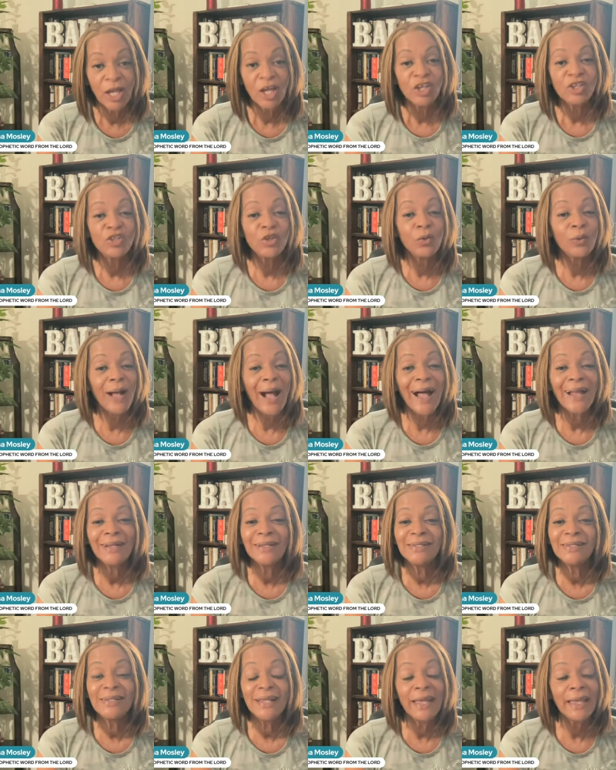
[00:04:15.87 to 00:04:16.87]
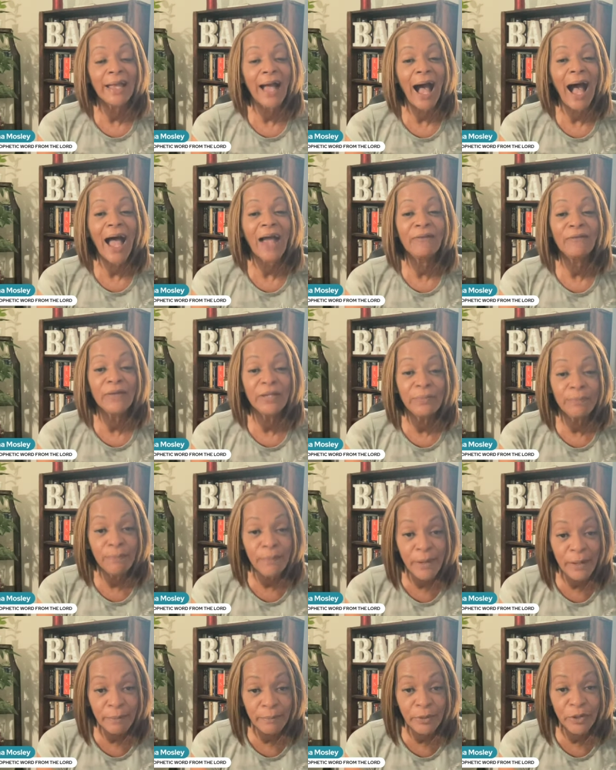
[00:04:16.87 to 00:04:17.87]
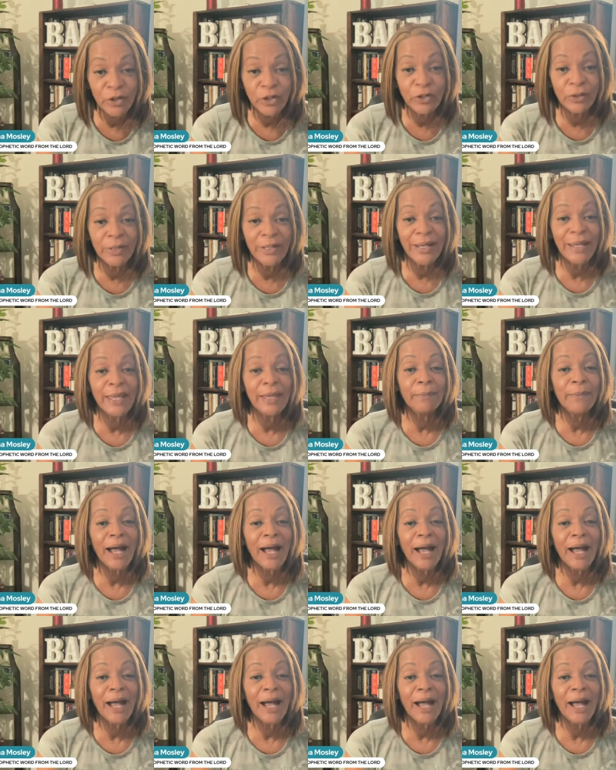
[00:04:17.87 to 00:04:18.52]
So God is saying, I remember your name.